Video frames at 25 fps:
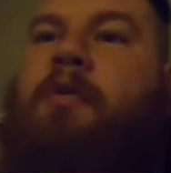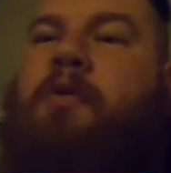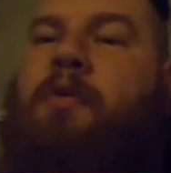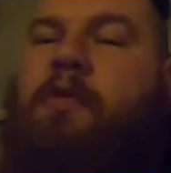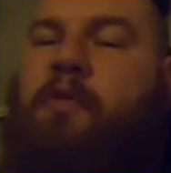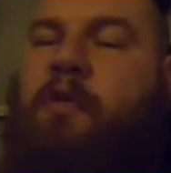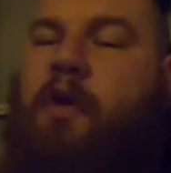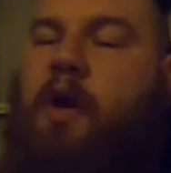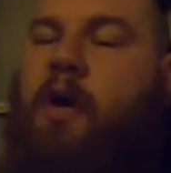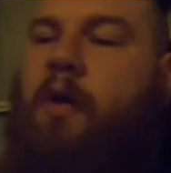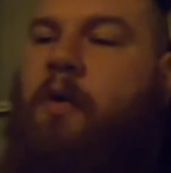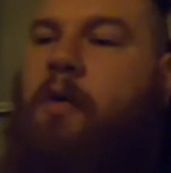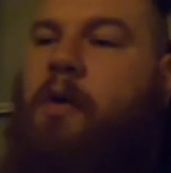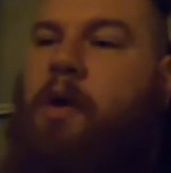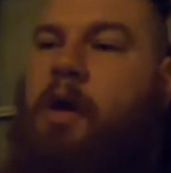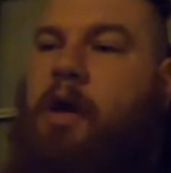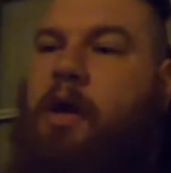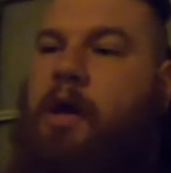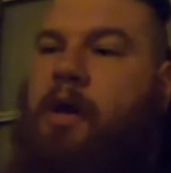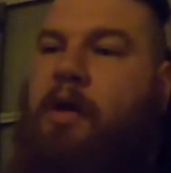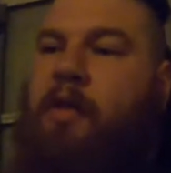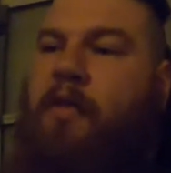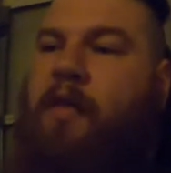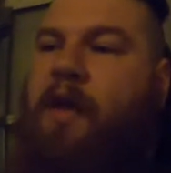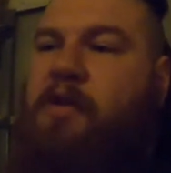So
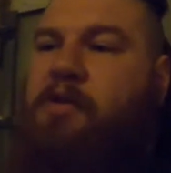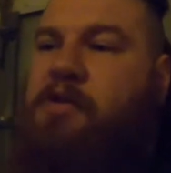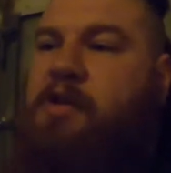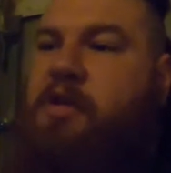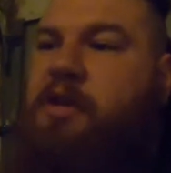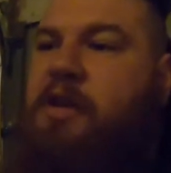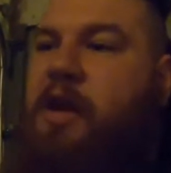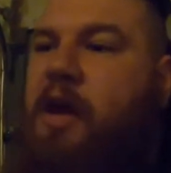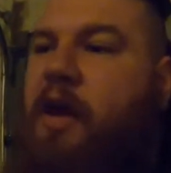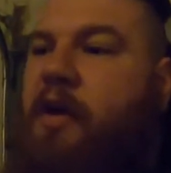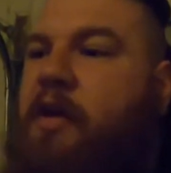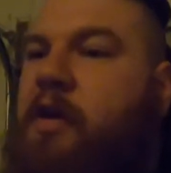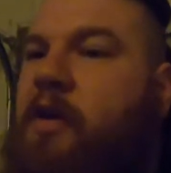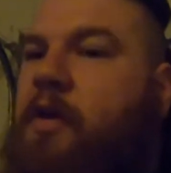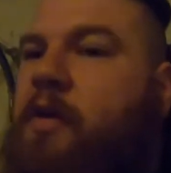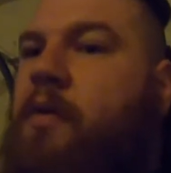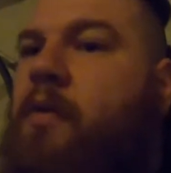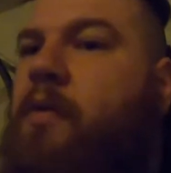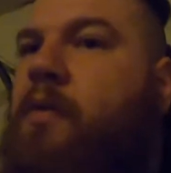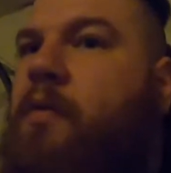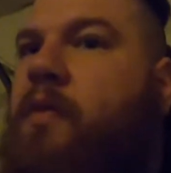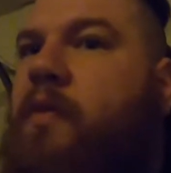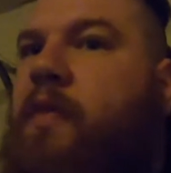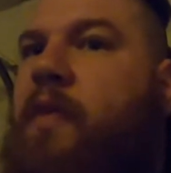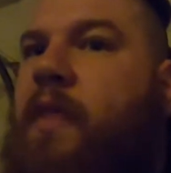that should tell you
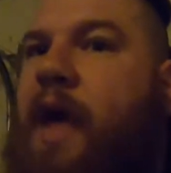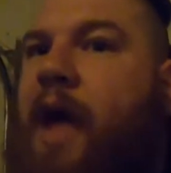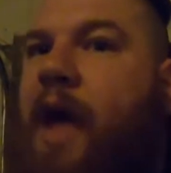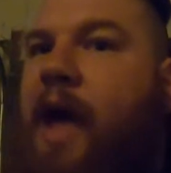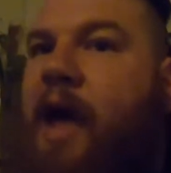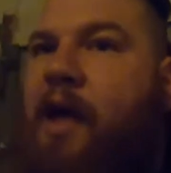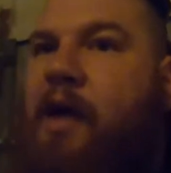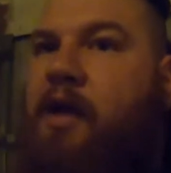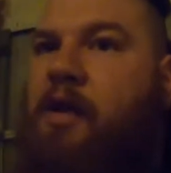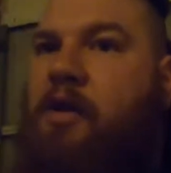that